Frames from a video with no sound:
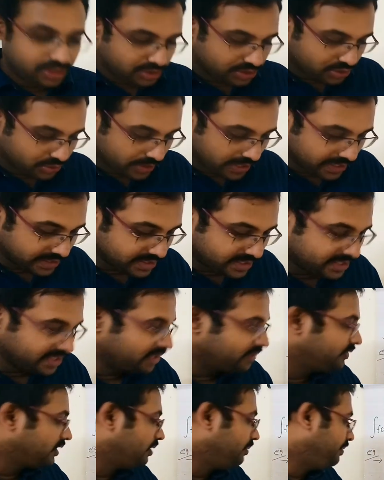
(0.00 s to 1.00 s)
So
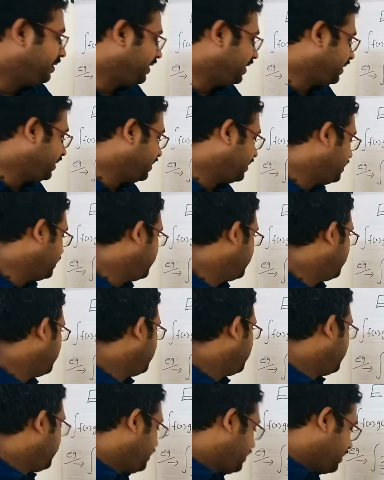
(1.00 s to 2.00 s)
answer will be
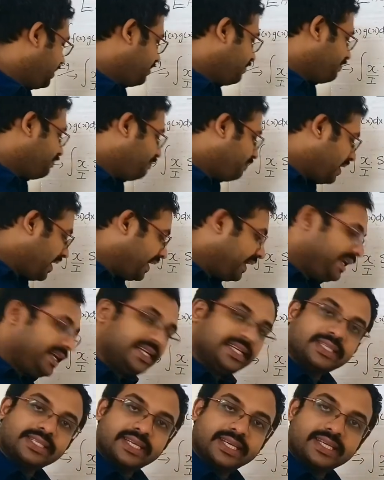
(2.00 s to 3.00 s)

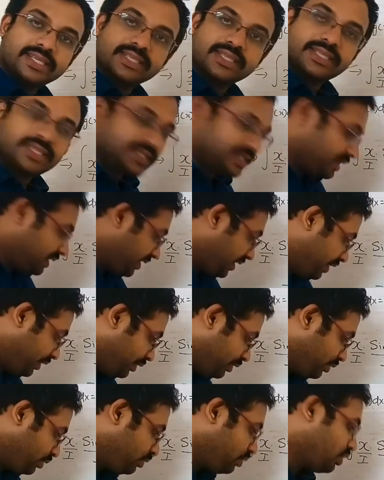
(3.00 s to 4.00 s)
minus x
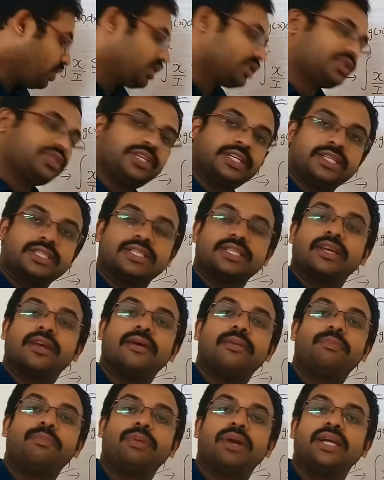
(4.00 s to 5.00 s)
into cos x
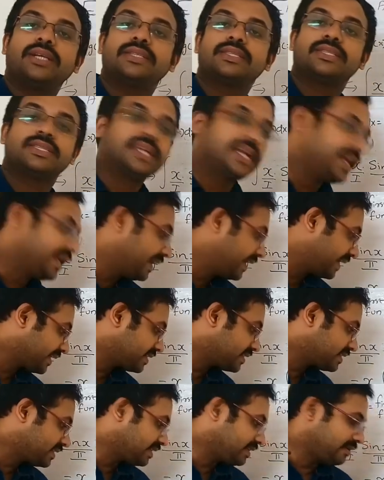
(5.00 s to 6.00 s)
plus sin
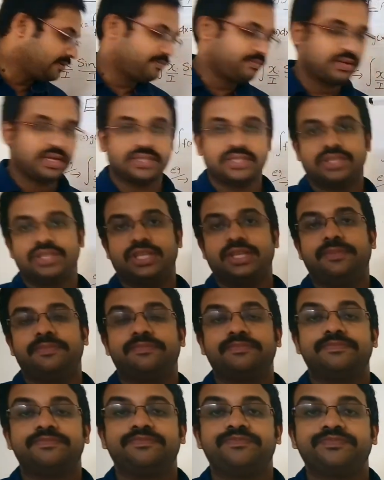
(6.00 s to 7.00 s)
x plus c.
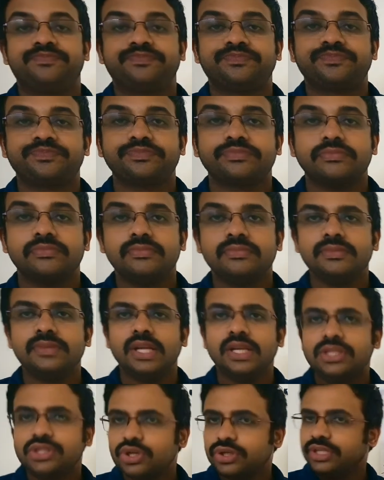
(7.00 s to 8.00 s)

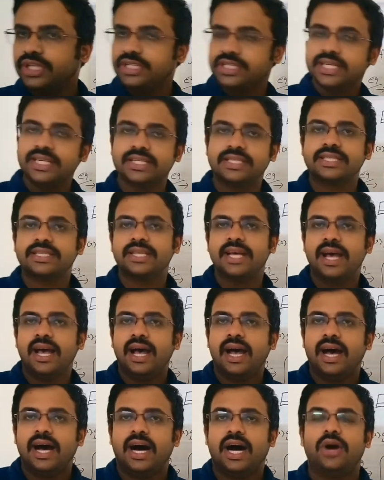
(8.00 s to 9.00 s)
So this is
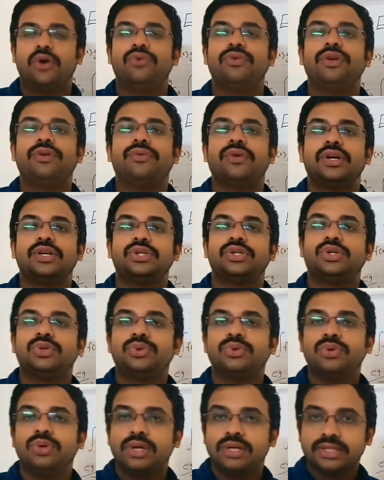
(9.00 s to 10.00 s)
how we want
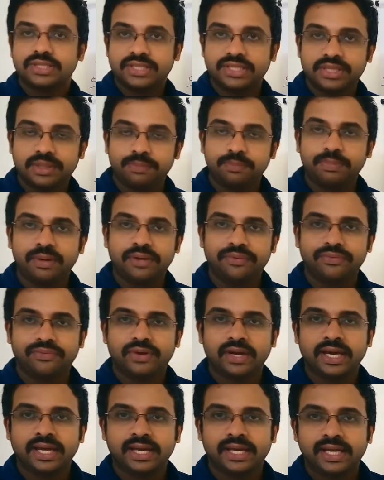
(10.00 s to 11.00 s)
to
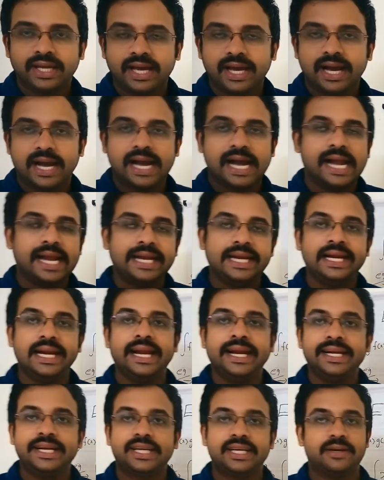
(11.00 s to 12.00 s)
simplify
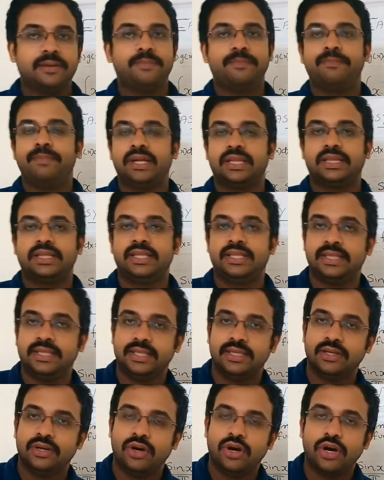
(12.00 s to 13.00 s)
isolate
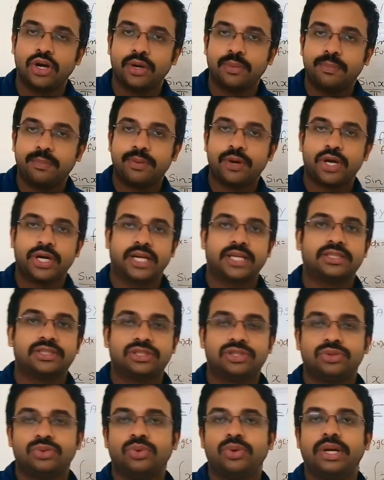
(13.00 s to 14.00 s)
method or
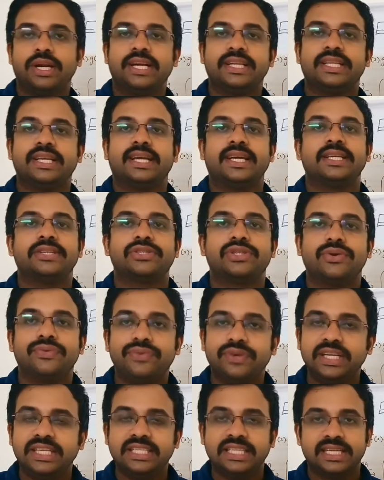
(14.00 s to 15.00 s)
product rule in the case
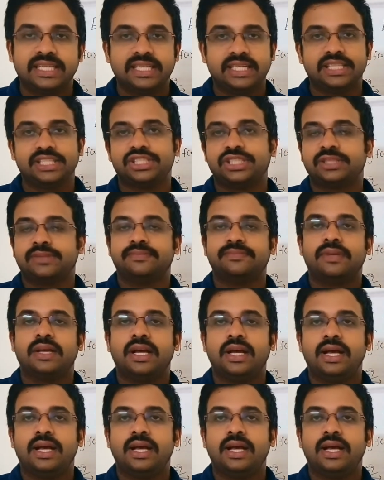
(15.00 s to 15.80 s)
of integration.